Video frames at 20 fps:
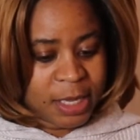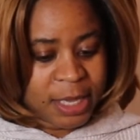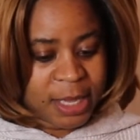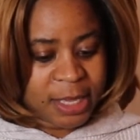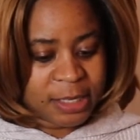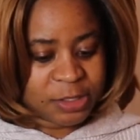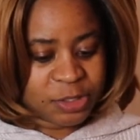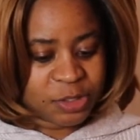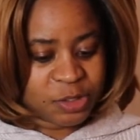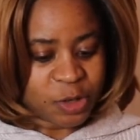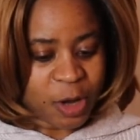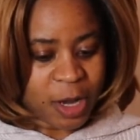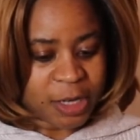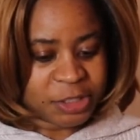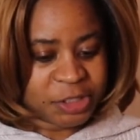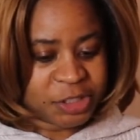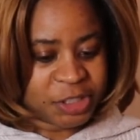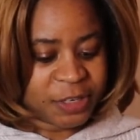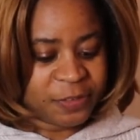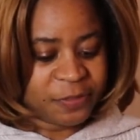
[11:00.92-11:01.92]

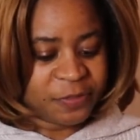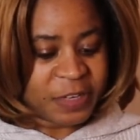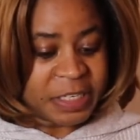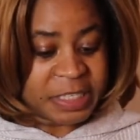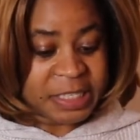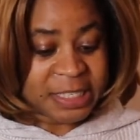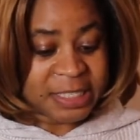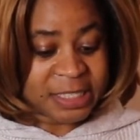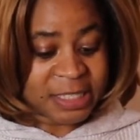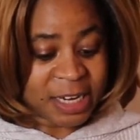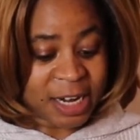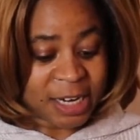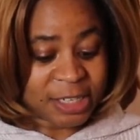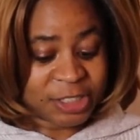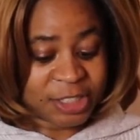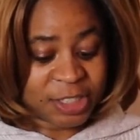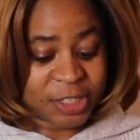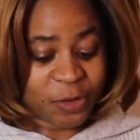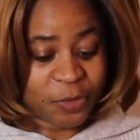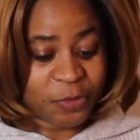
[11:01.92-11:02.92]
Instruction, first
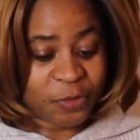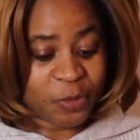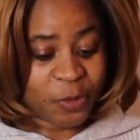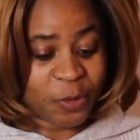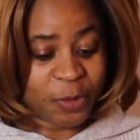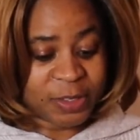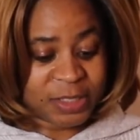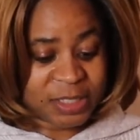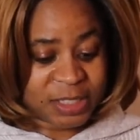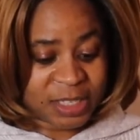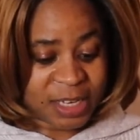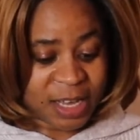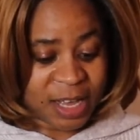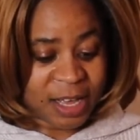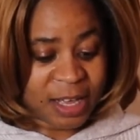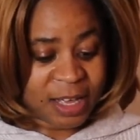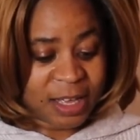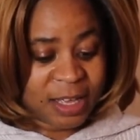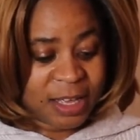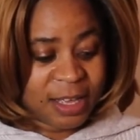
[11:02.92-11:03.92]
instruction, of course,
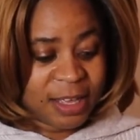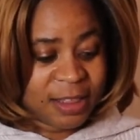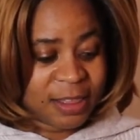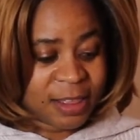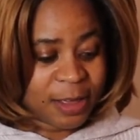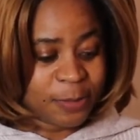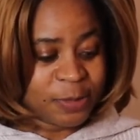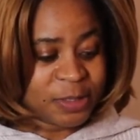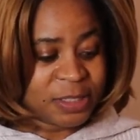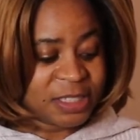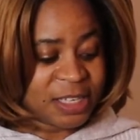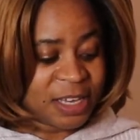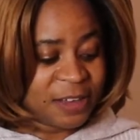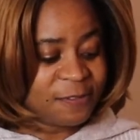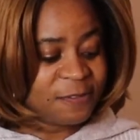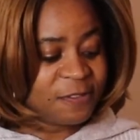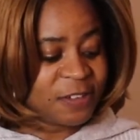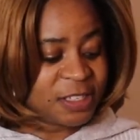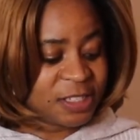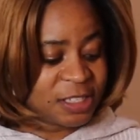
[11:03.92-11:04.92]
yeah. They were saying
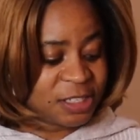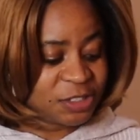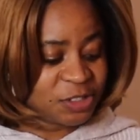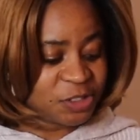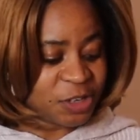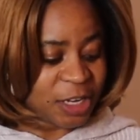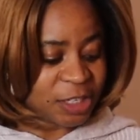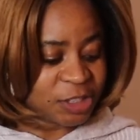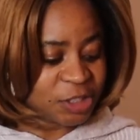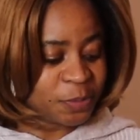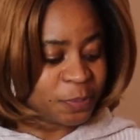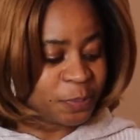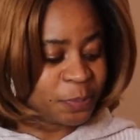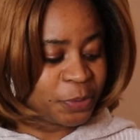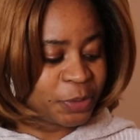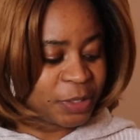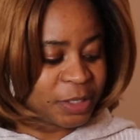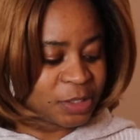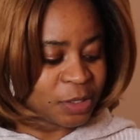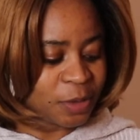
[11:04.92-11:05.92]
first instruction,
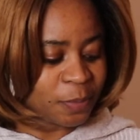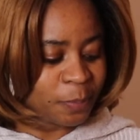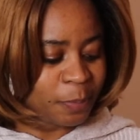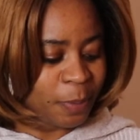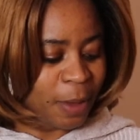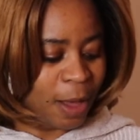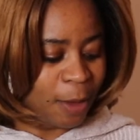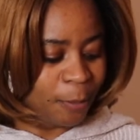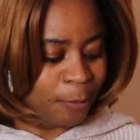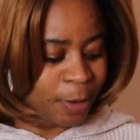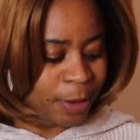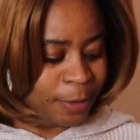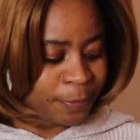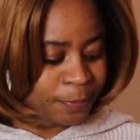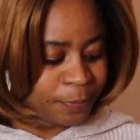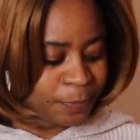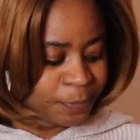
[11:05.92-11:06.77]
put it on power.